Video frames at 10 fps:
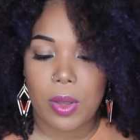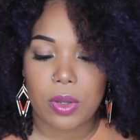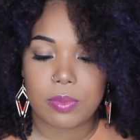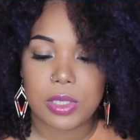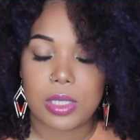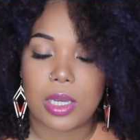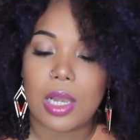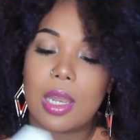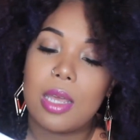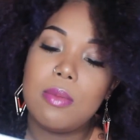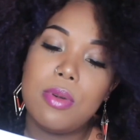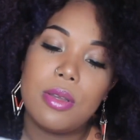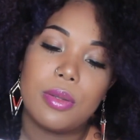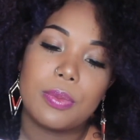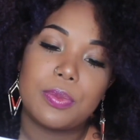welcome to the club.
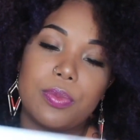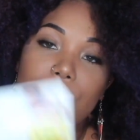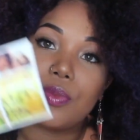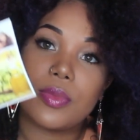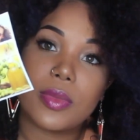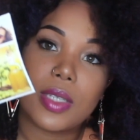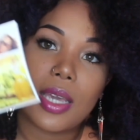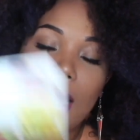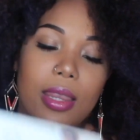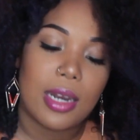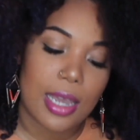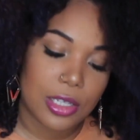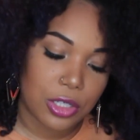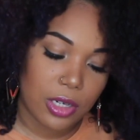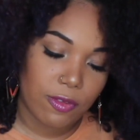And then it
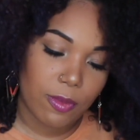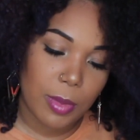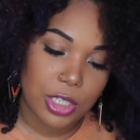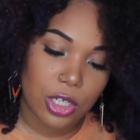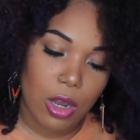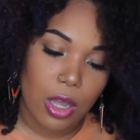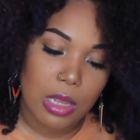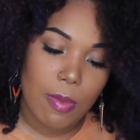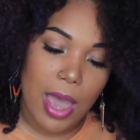has your information on the